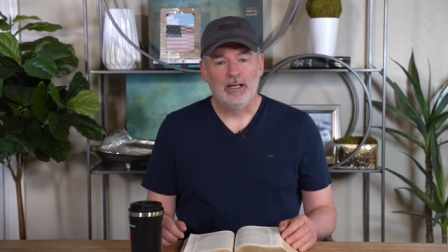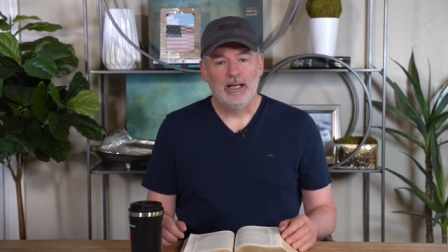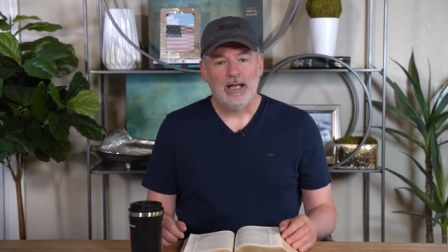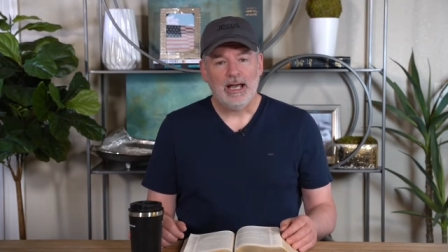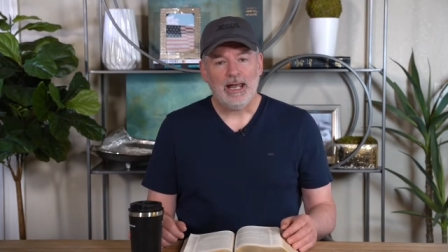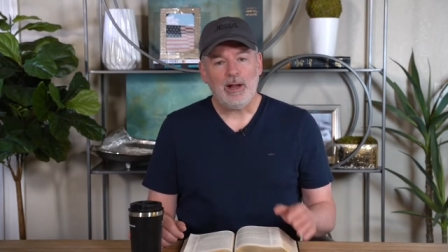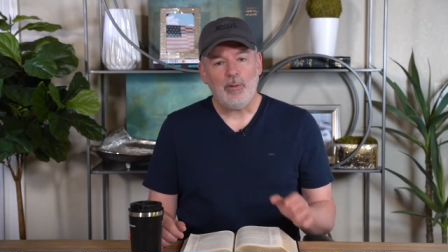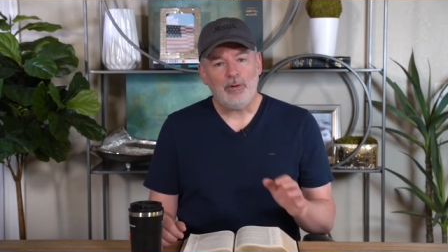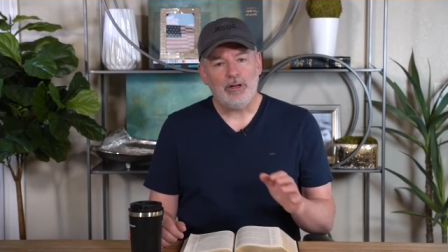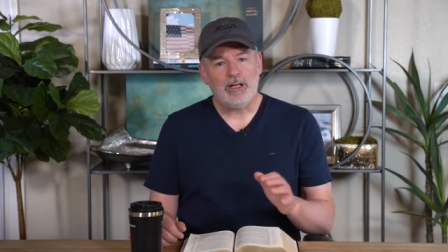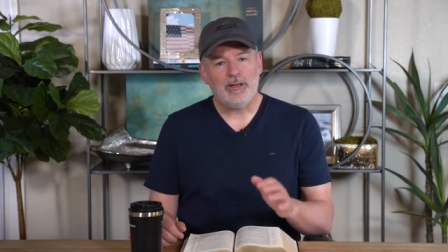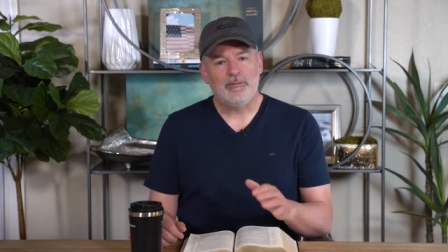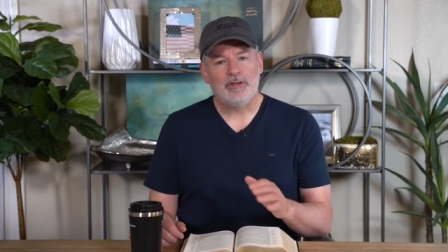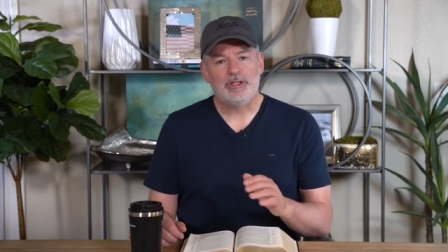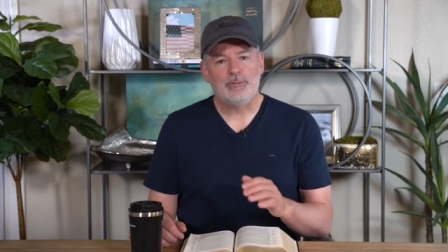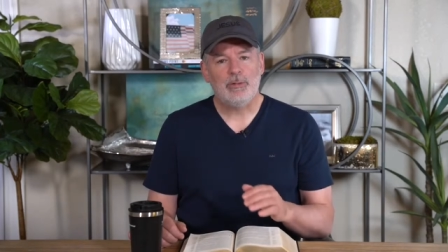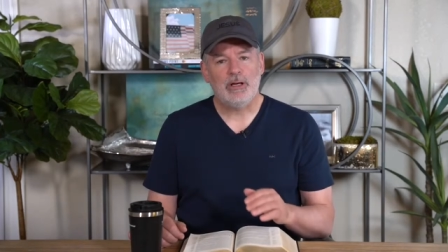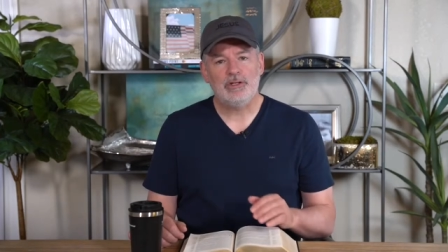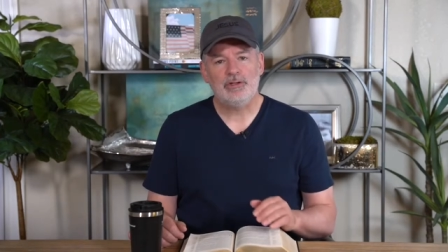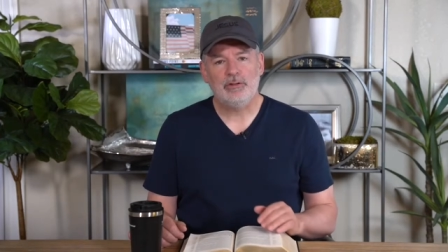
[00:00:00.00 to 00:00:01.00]
And I want to give a
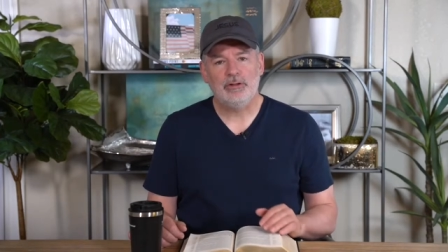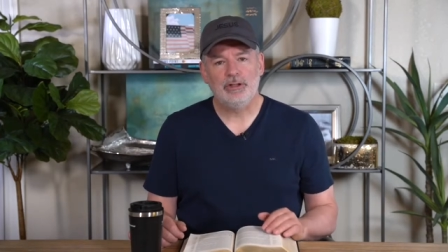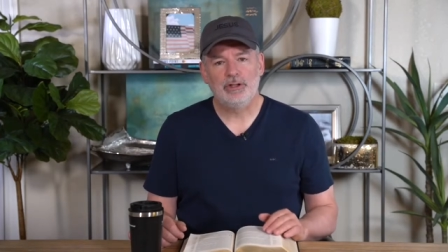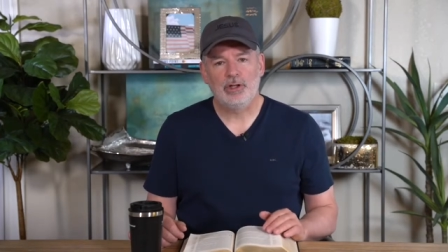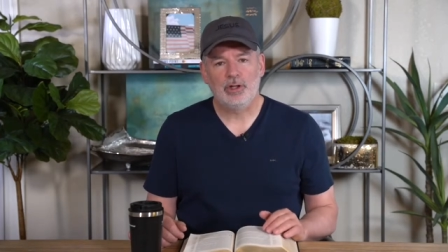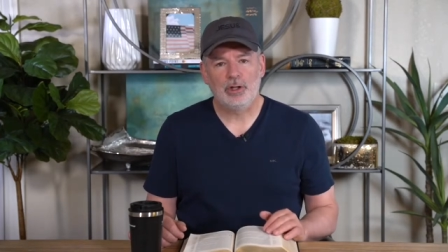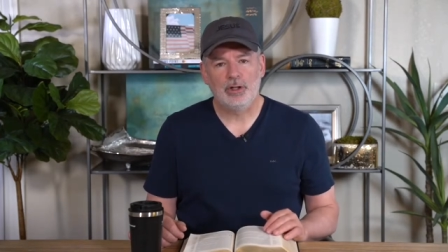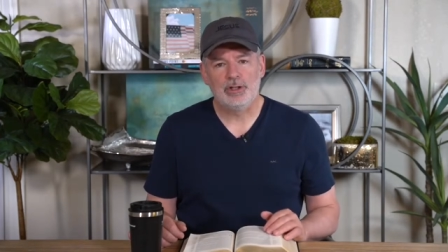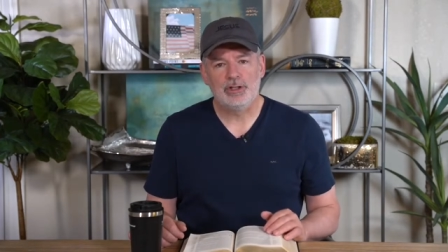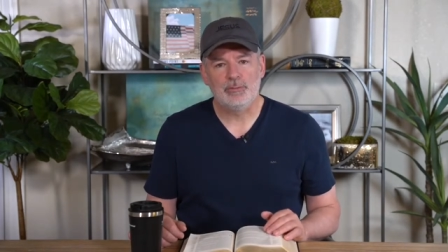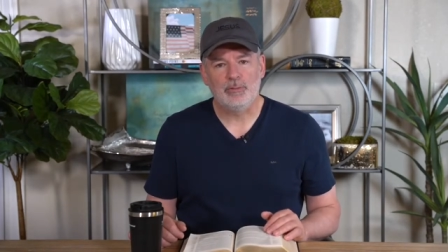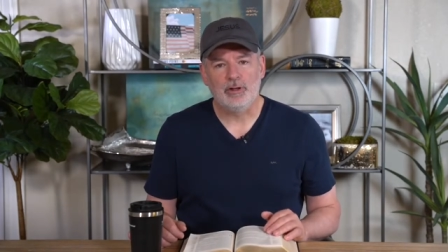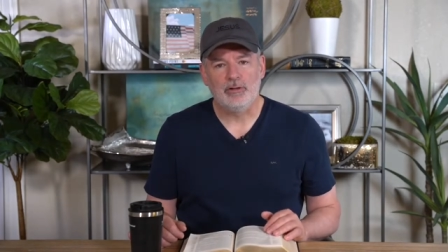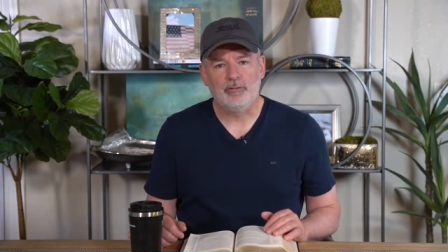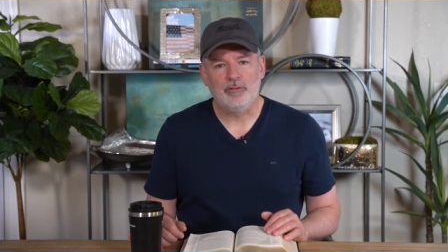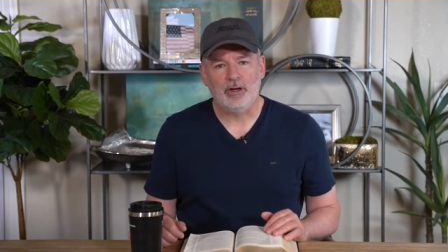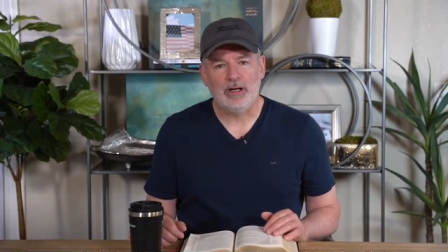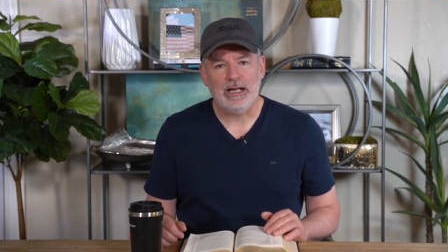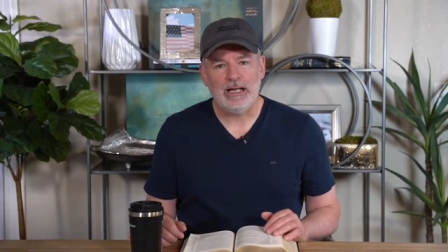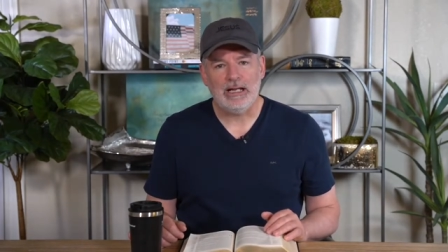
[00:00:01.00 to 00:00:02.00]
special encouragement
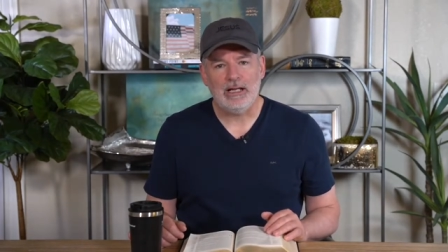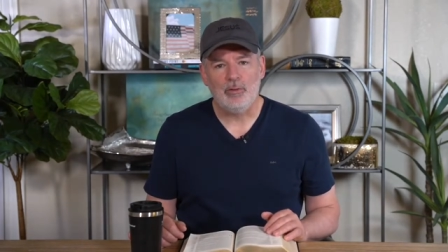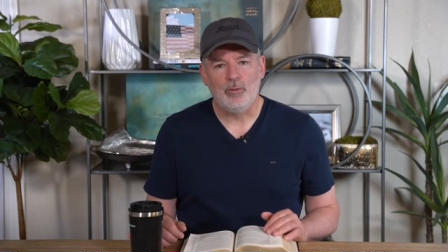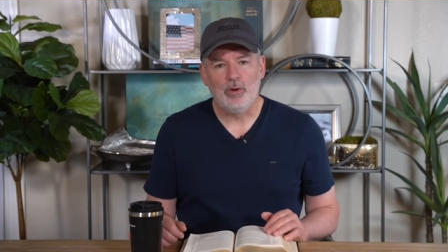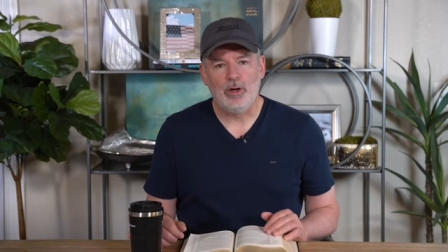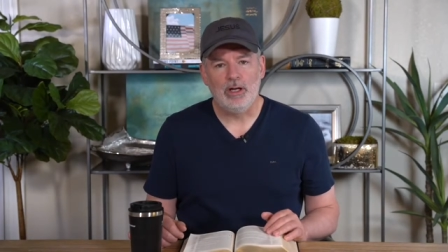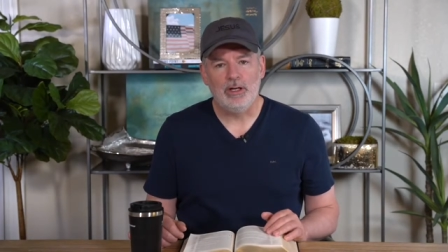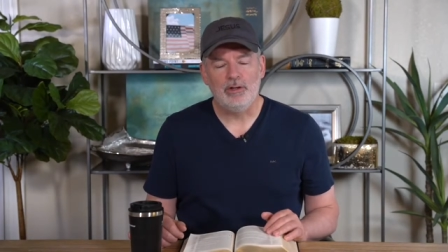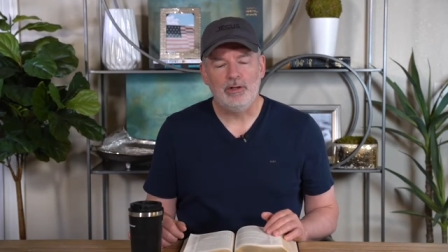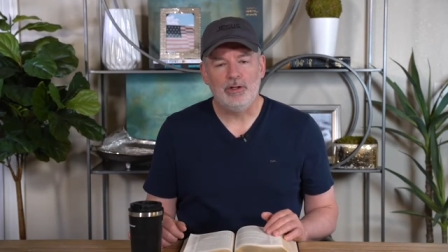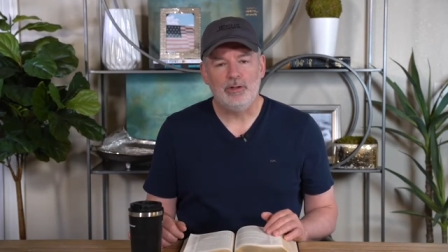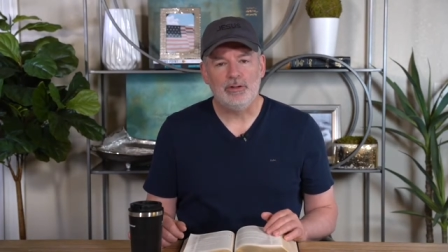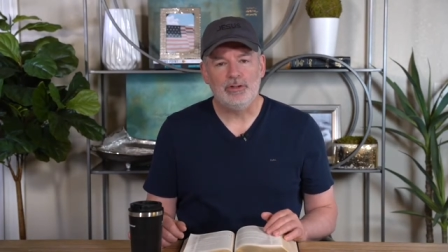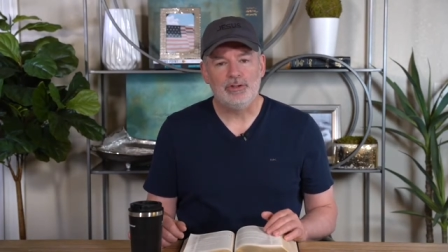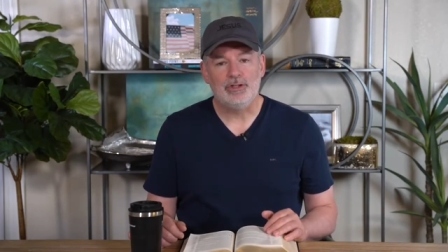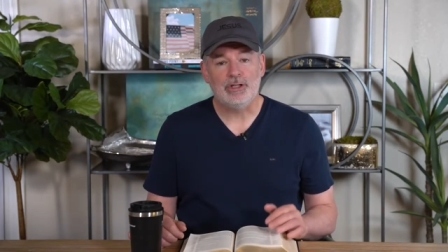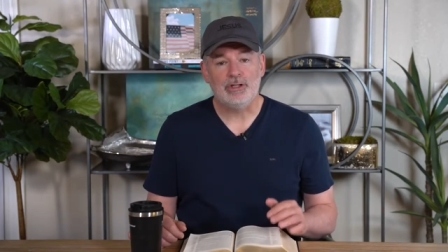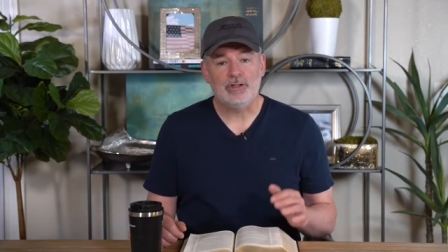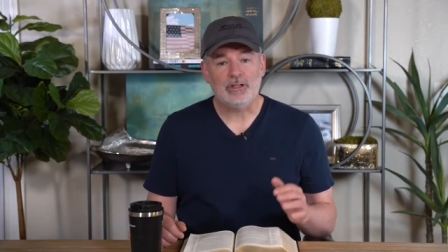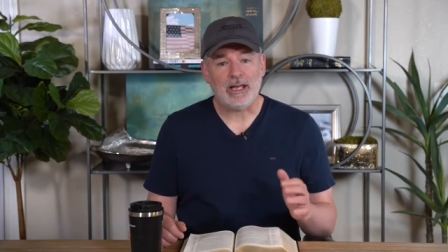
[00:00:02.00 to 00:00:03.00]
for anyone who has
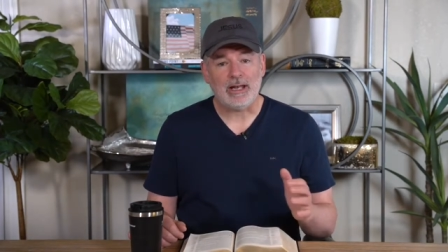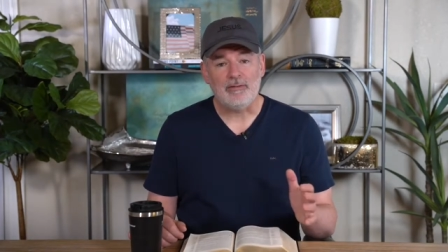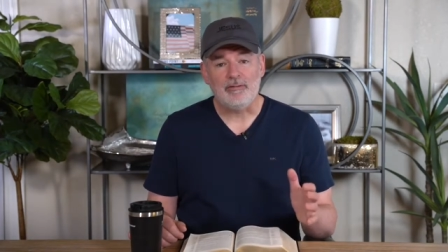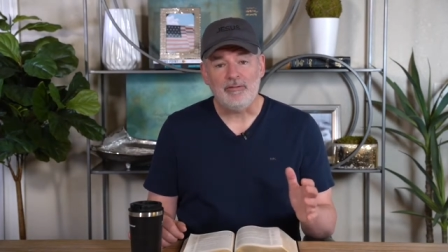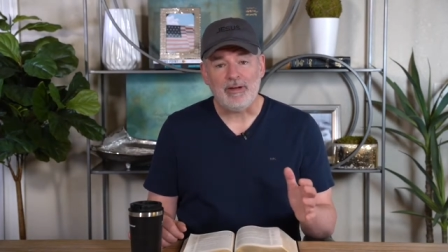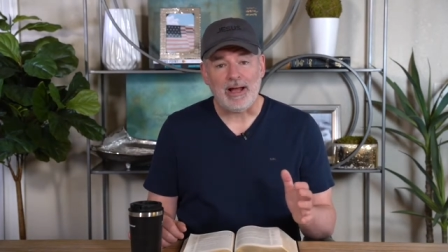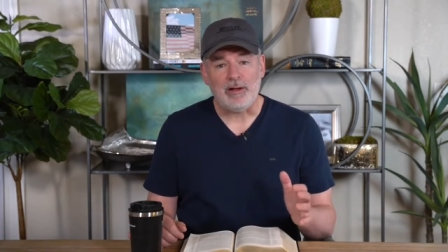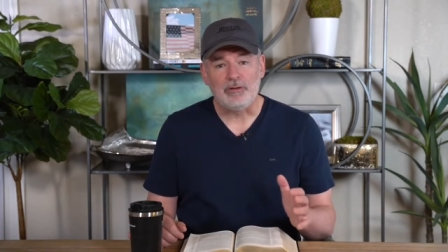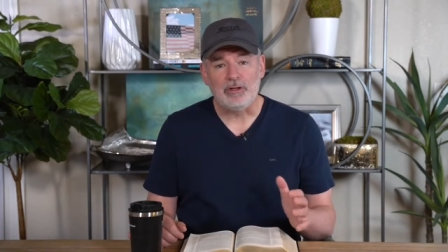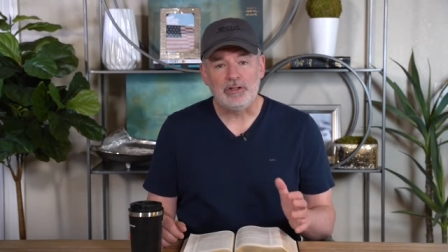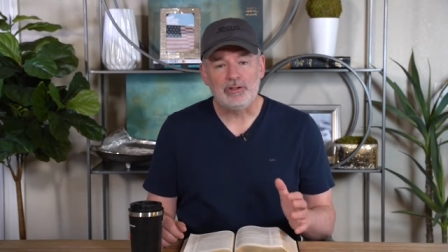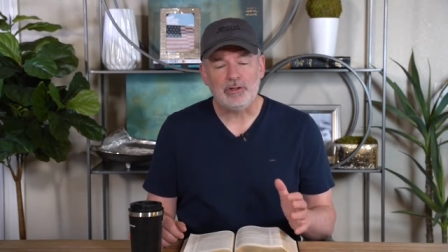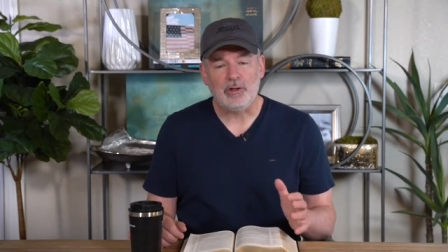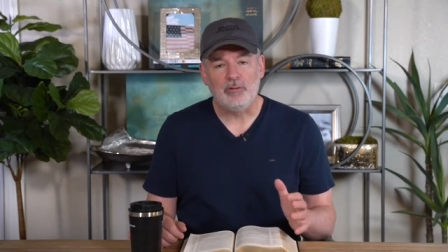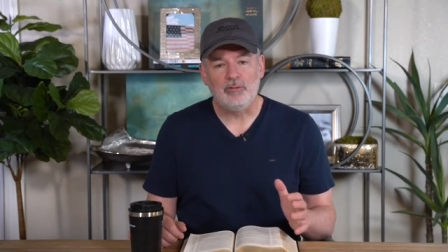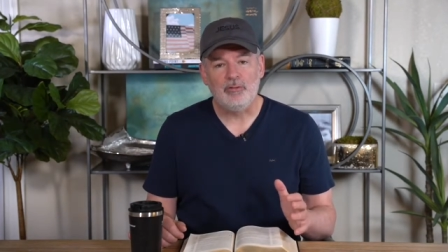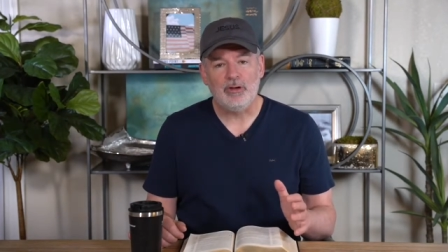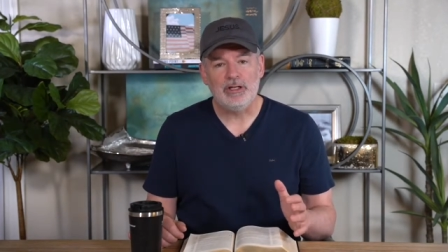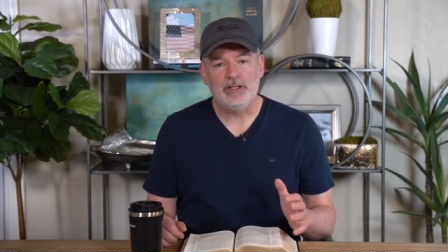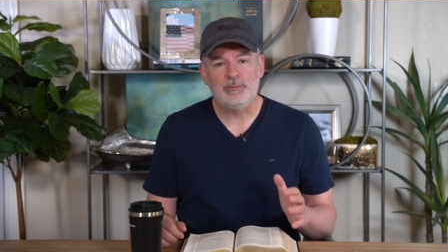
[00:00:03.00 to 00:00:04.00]
just kind of found us on
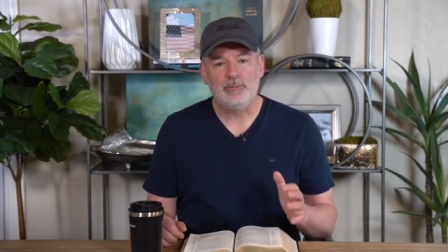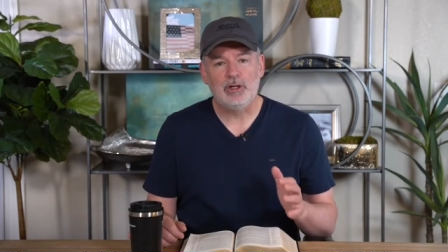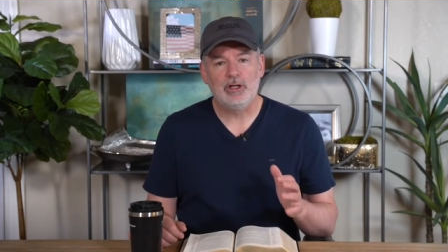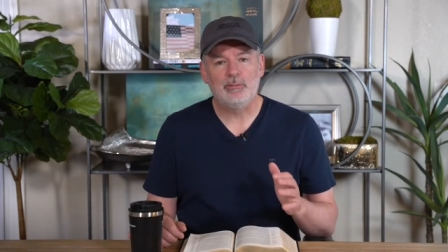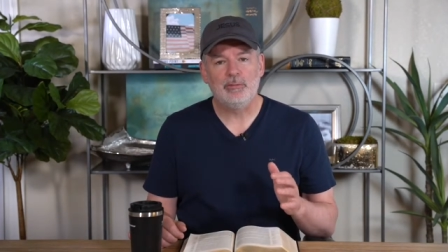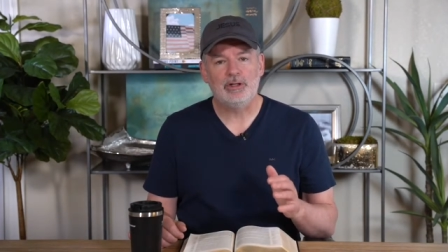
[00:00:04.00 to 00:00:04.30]
Facebook,